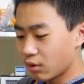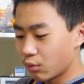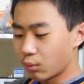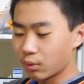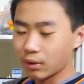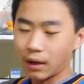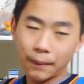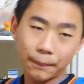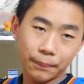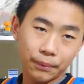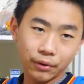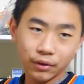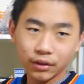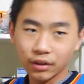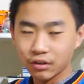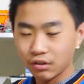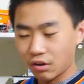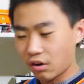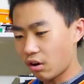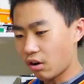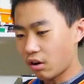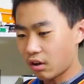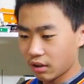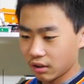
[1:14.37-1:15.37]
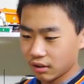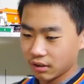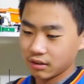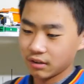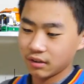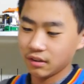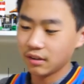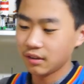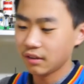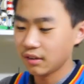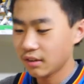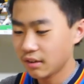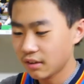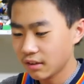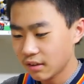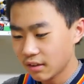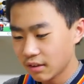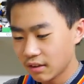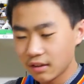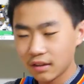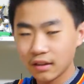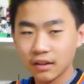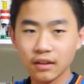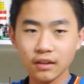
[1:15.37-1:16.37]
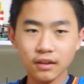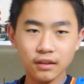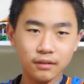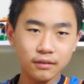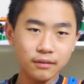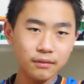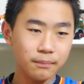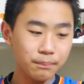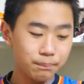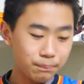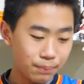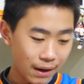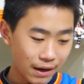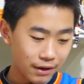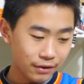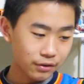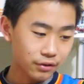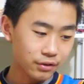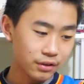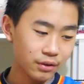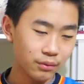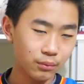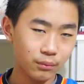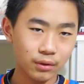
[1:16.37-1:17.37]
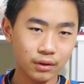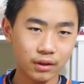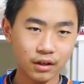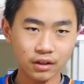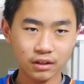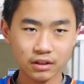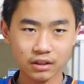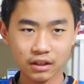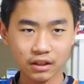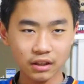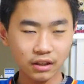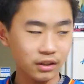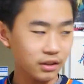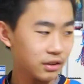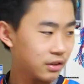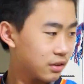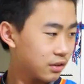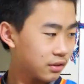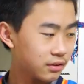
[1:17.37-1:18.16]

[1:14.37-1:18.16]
when I put it on, better than what I think.